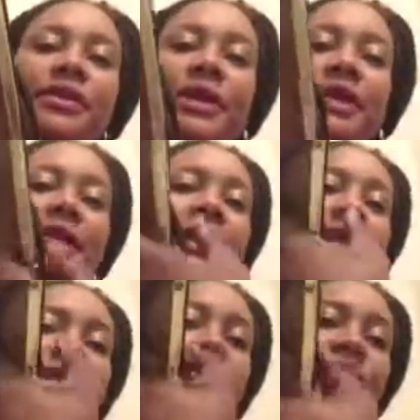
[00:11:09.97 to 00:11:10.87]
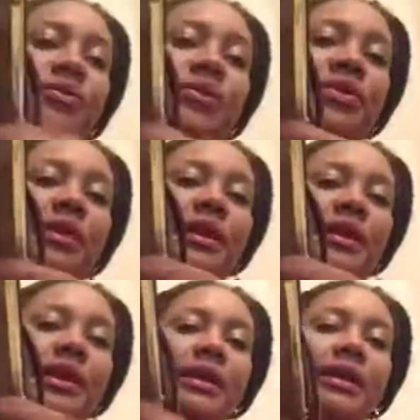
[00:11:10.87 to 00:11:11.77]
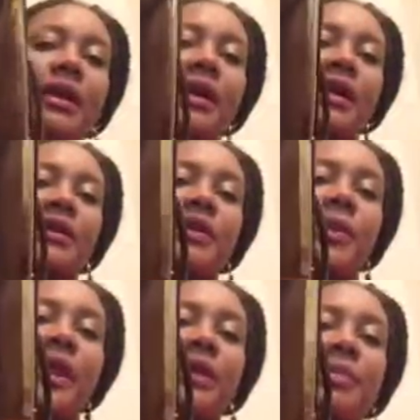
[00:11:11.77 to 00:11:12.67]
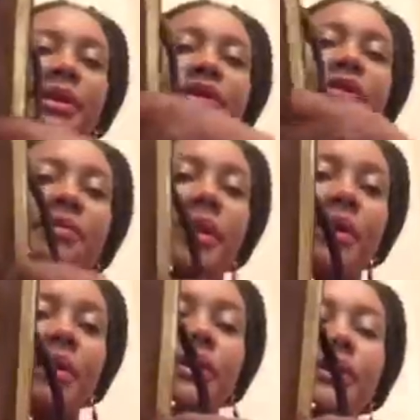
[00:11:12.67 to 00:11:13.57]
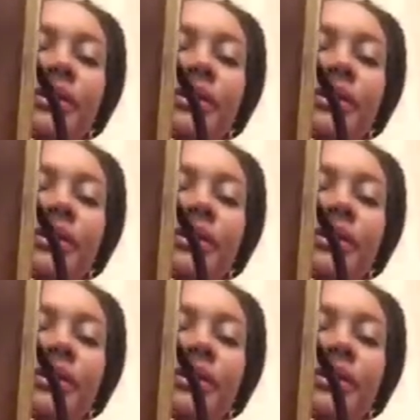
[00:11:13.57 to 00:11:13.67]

as you can see, is real leather, suede material.